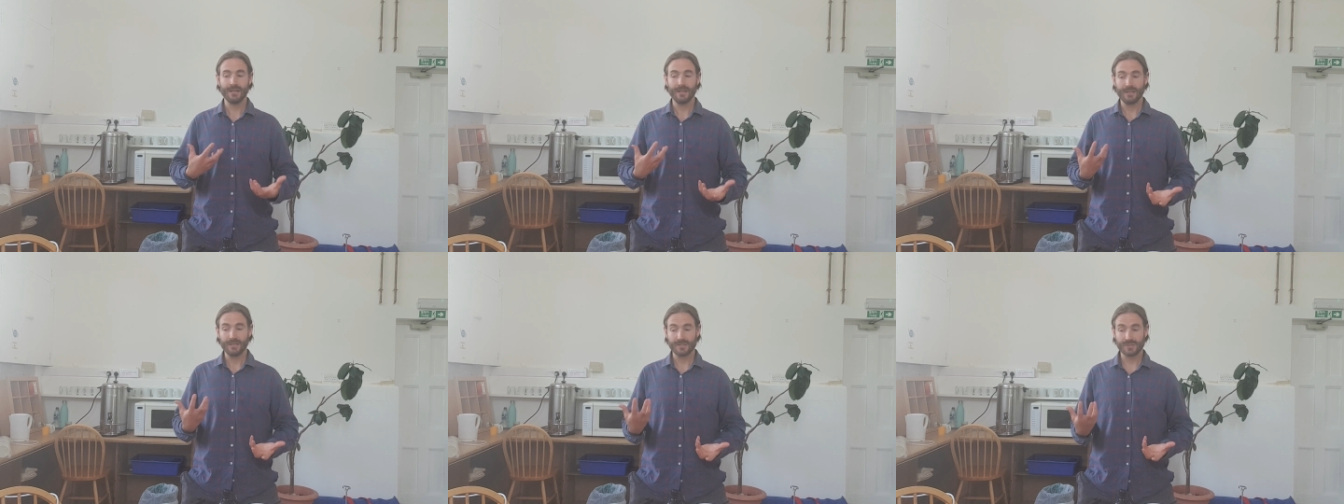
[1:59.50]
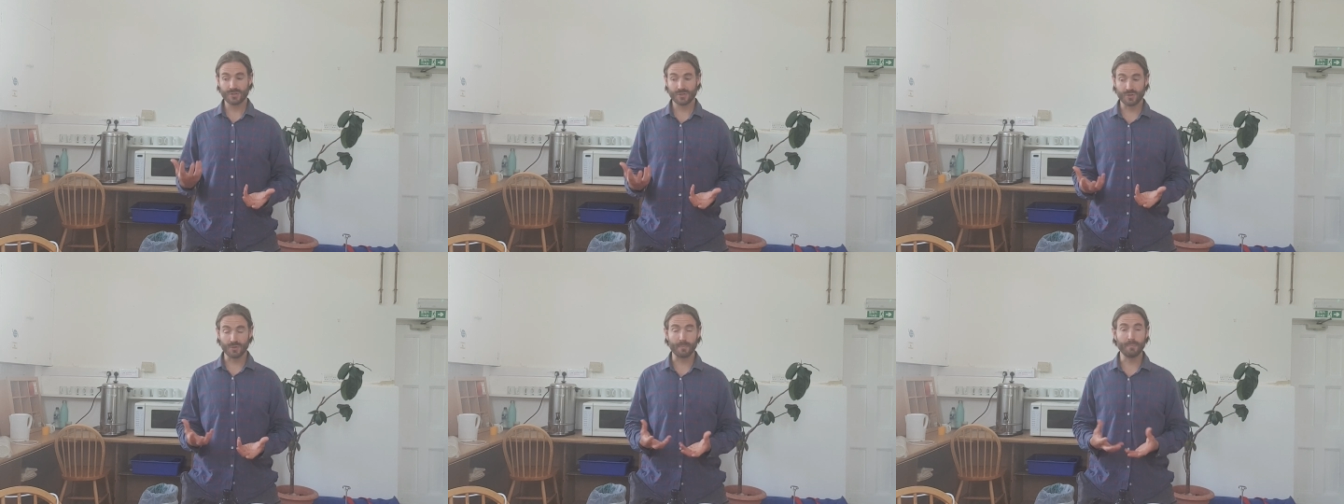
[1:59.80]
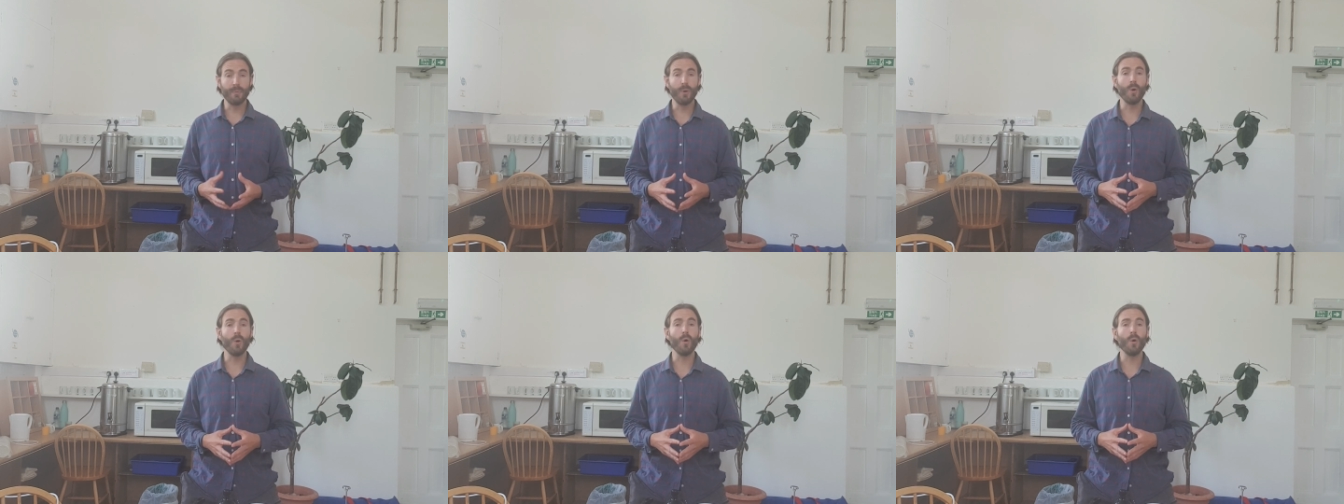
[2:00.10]

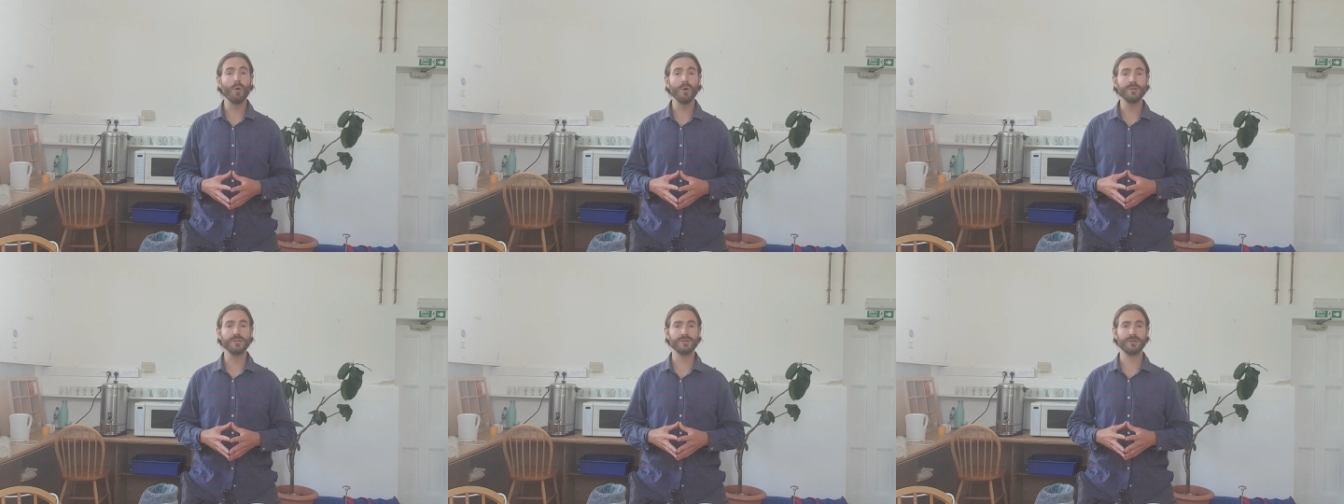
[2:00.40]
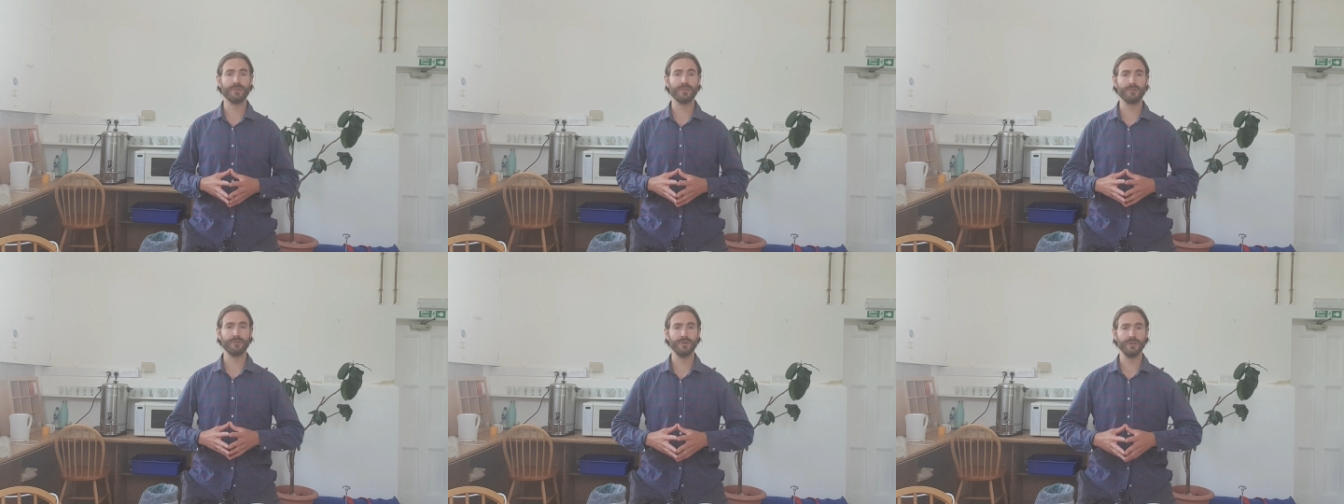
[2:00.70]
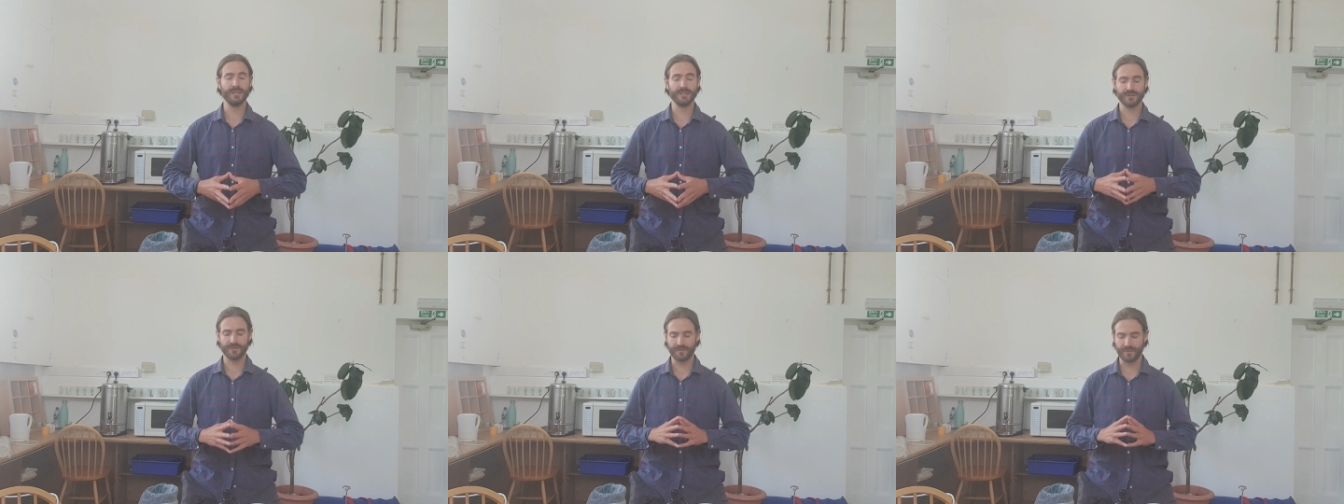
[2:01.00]
support through
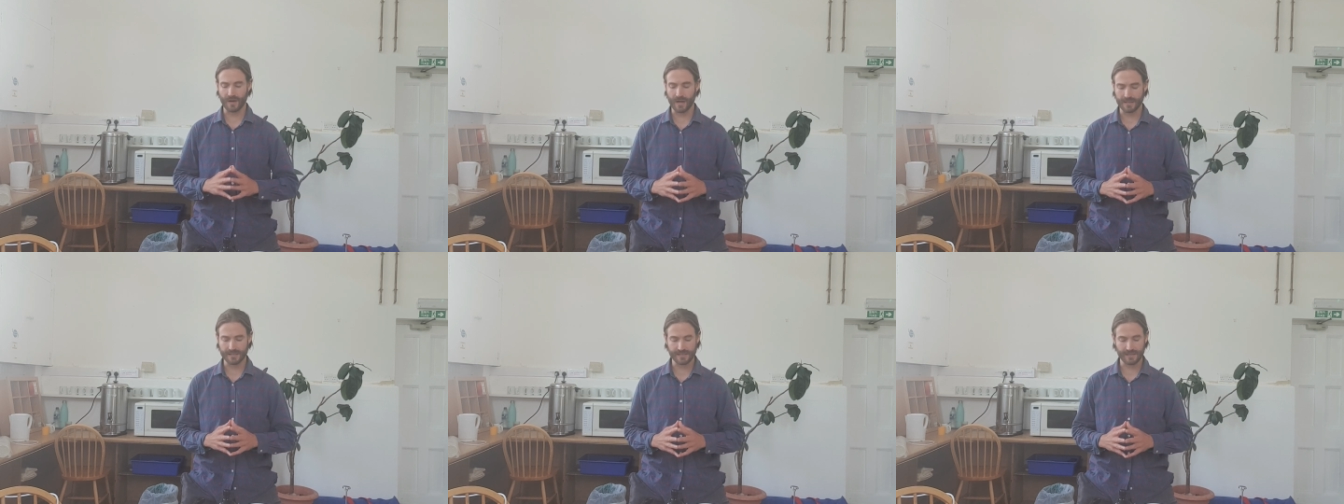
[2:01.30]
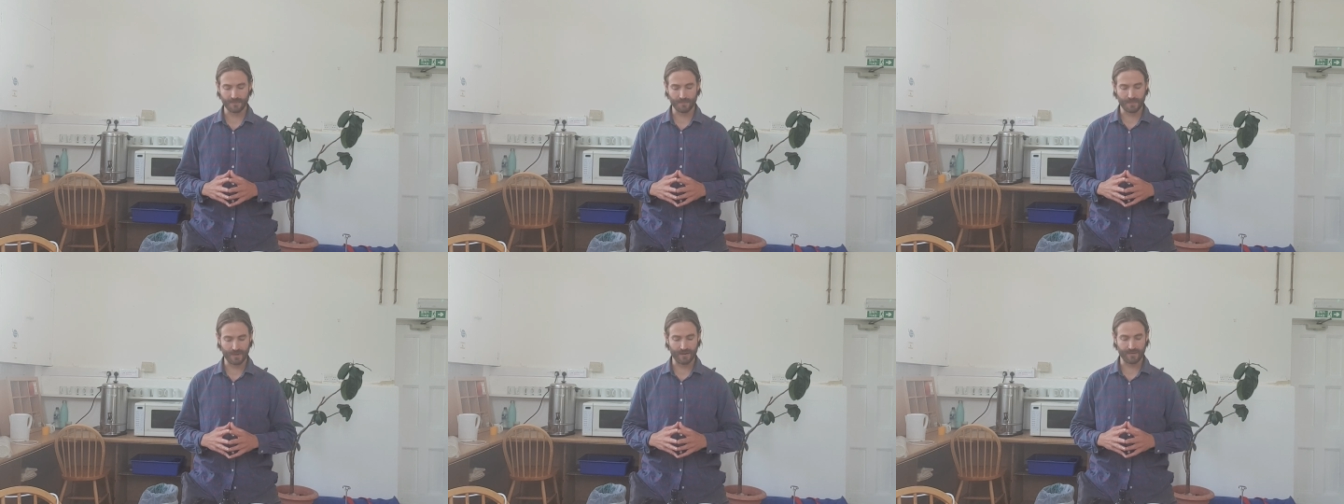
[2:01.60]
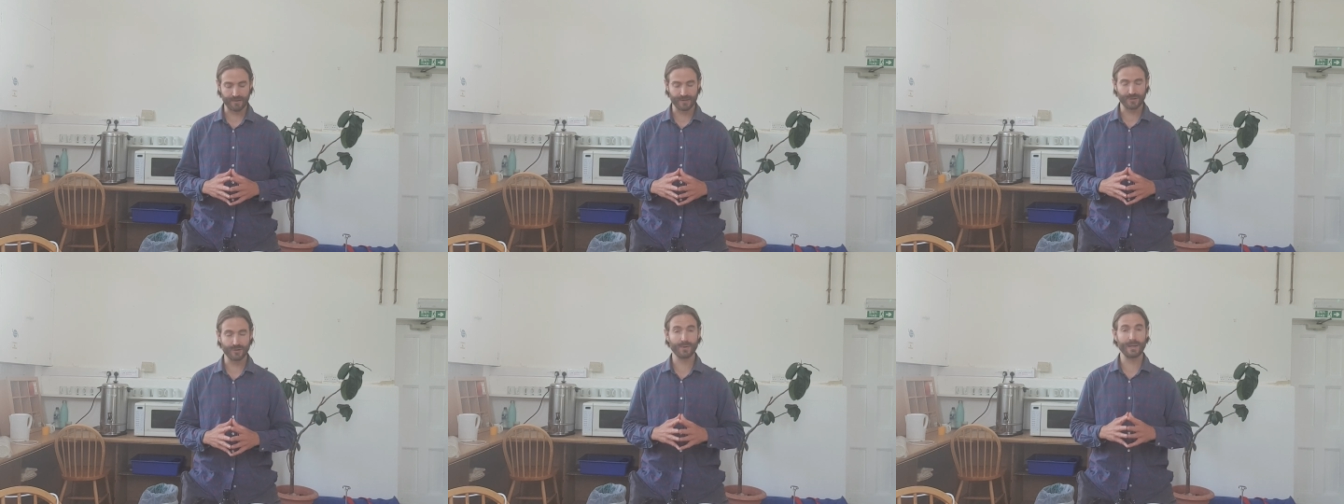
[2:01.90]
this fasting
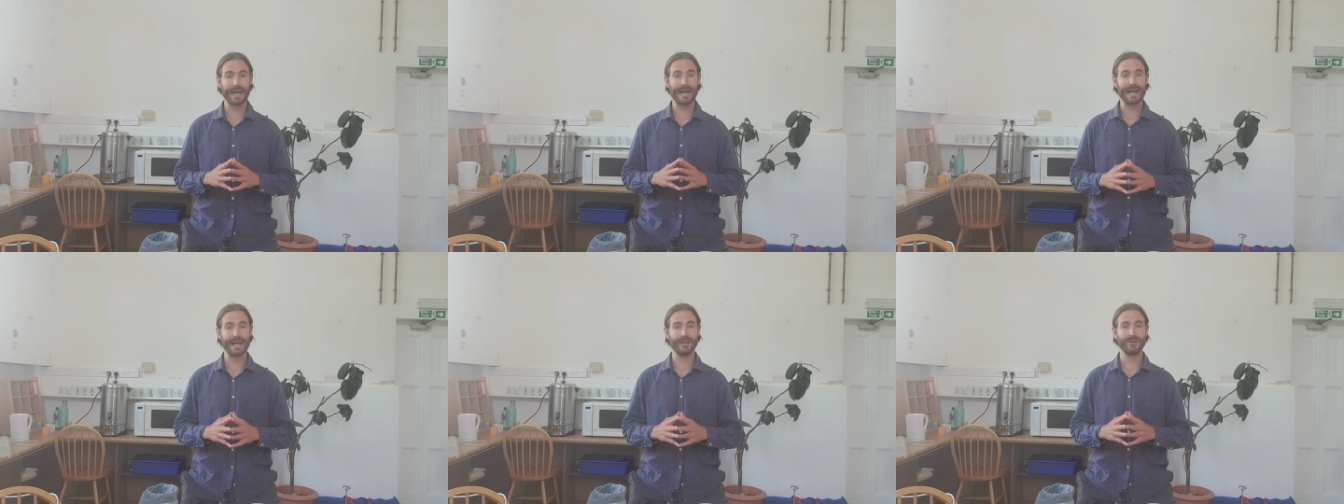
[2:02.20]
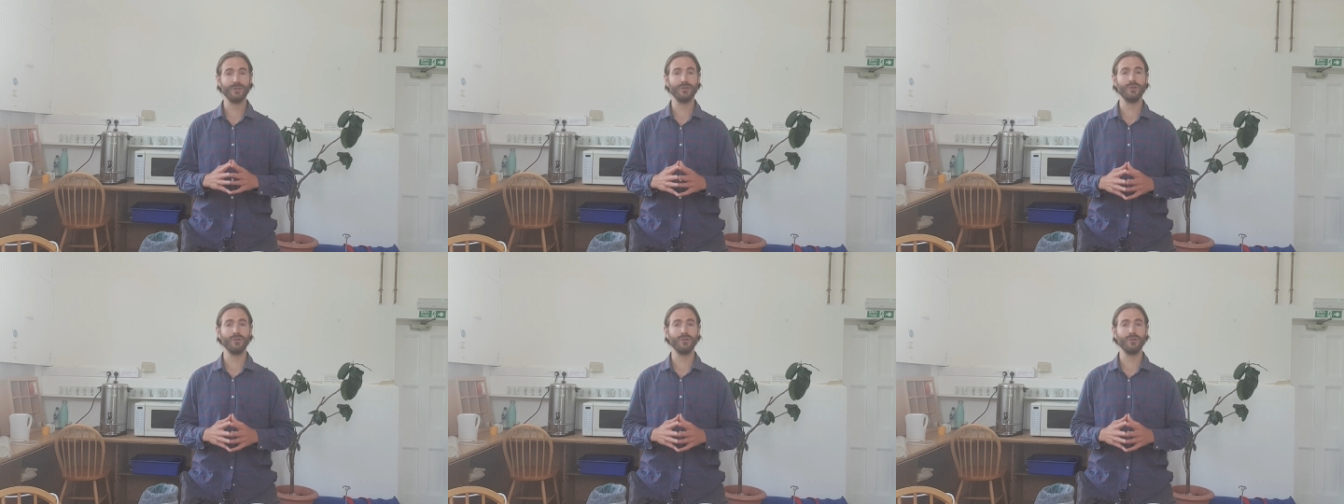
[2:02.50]
period, you can